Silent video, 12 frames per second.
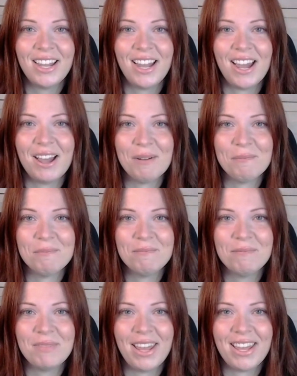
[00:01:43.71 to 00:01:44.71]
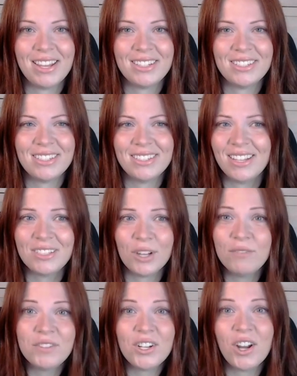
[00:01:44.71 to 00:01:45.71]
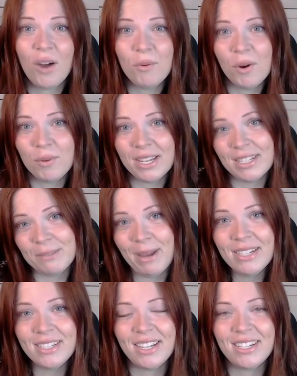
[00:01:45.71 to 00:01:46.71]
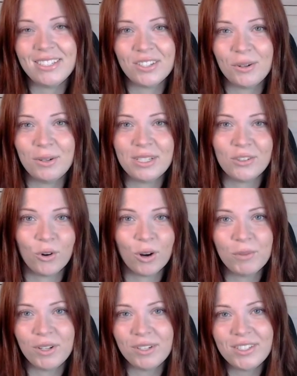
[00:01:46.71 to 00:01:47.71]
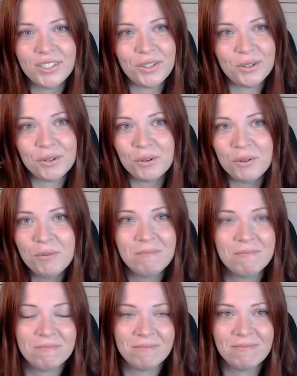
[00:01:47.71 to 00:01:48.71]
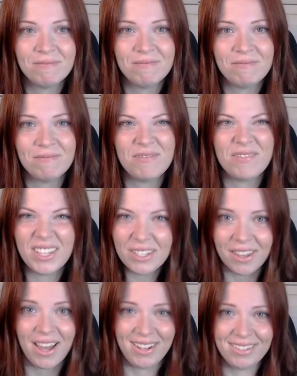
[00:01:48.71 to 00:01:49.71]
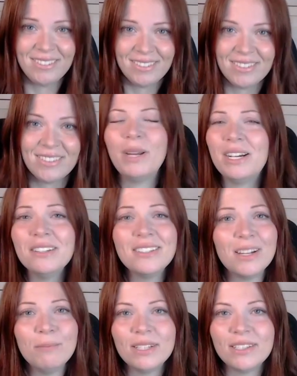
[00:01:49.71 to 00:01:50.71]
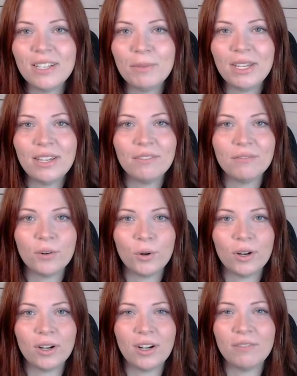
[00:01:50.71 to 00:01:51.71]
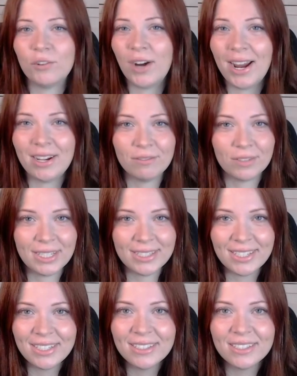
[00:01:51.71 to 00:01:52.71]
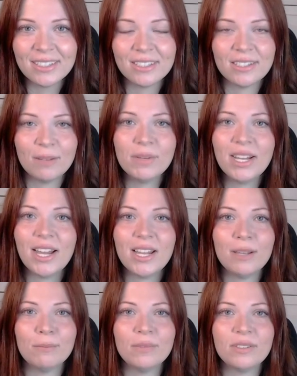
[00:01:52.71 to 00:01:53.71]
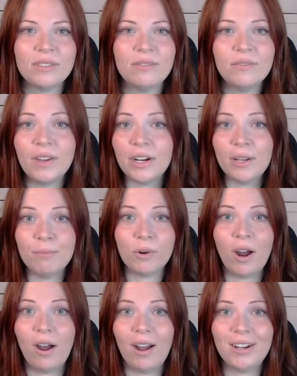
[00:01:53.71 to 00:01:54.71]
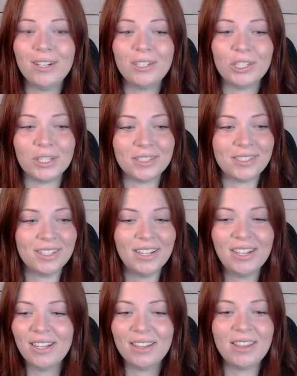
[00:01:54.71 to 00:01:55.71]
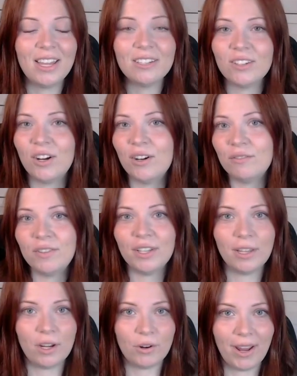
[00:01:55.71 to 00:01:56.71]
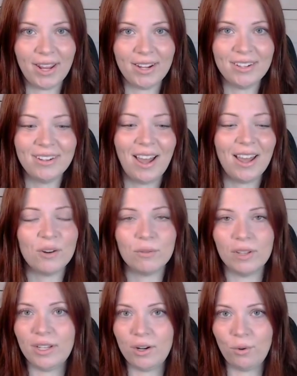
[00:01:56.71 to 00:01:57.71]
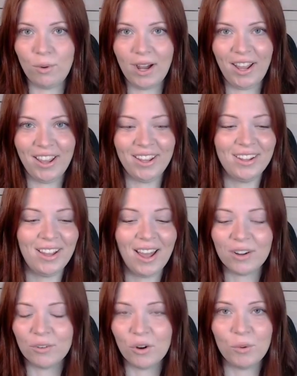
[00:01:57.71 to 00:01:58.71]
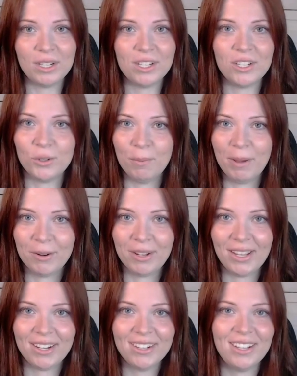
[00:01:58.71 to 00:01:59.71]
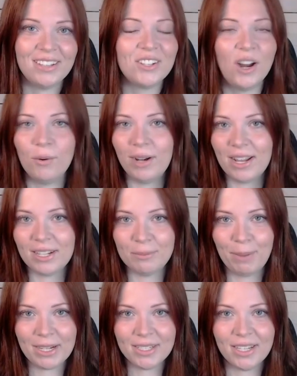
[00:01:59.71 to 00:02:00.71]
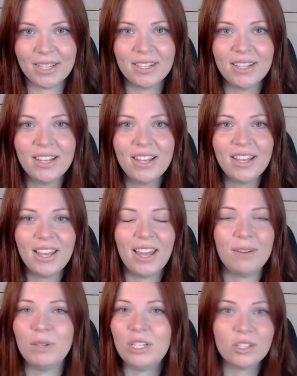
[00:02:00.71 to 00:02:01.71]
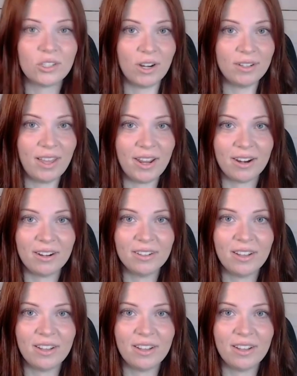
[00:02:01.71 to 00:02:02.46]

And it's often not what we expected. So it's normal to feel that. Parents come to see me for a variety of reasons, sometimes very broad, just things aren't feeling great. I don't really know why. I don't know what to do about it. It's not what I expected. And we just start there.